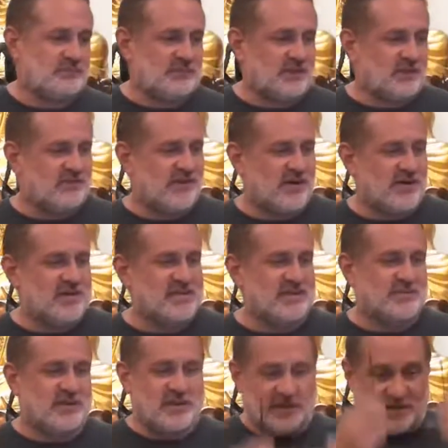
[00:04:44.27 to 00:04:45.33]
They're very
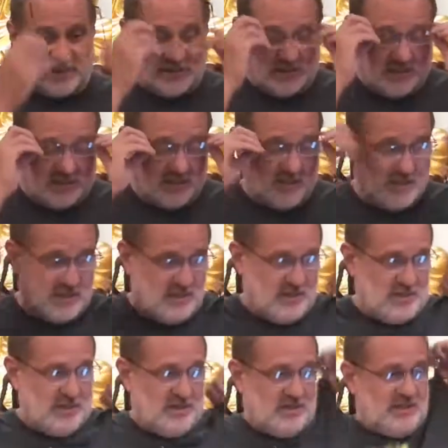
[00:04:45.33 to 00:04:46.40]
similar.
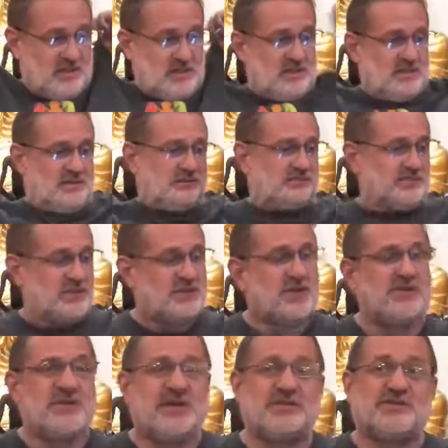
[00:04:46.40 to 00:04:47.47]
And so
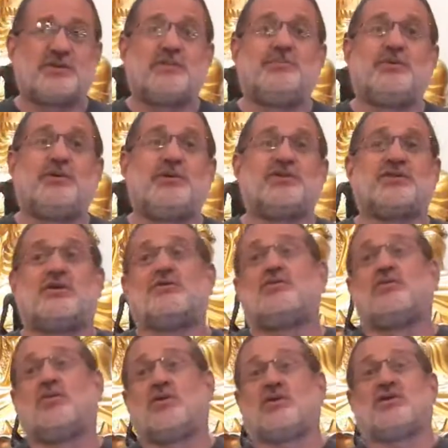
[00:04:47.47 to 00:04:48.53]
these are the Buddha's own
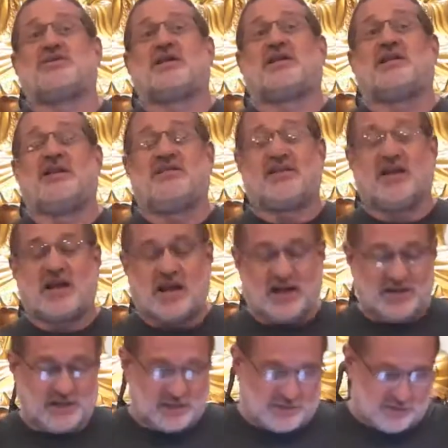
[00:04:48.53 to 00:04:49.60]
words on loving
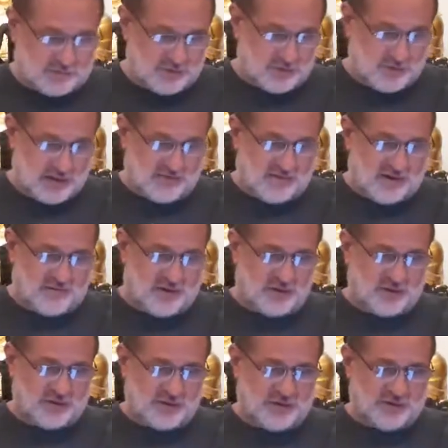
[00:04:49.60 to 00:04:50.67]
kindness from
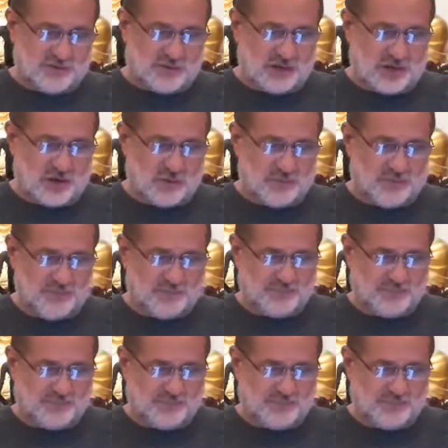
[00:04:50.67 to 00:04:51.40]
2,500 years ago.